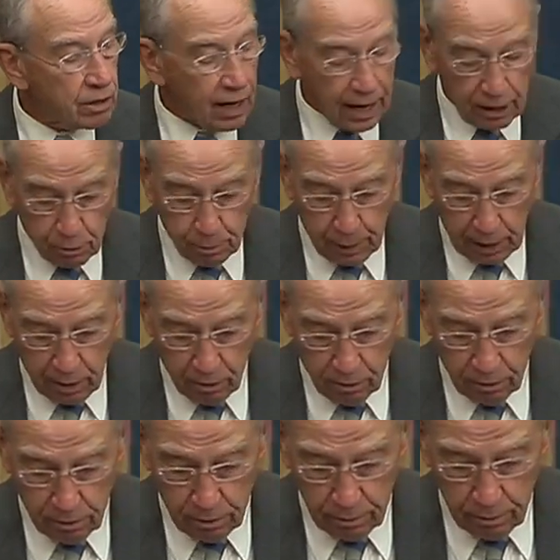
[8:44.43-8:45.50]

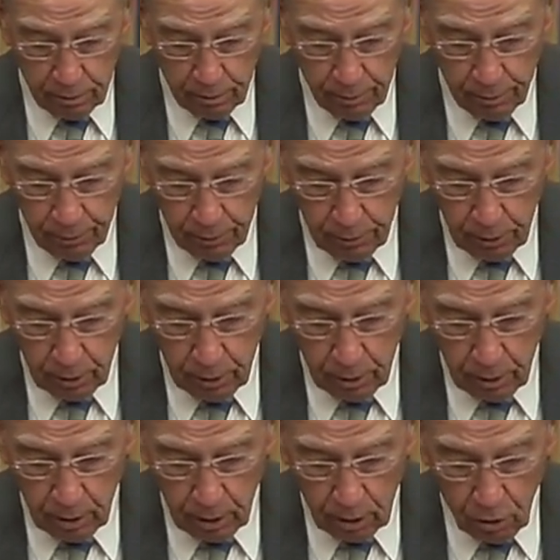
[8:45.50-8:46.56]
taxpayers.
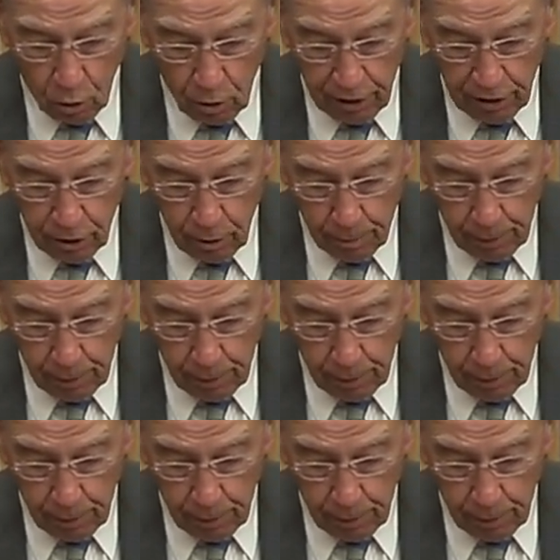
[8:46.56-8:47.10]
According to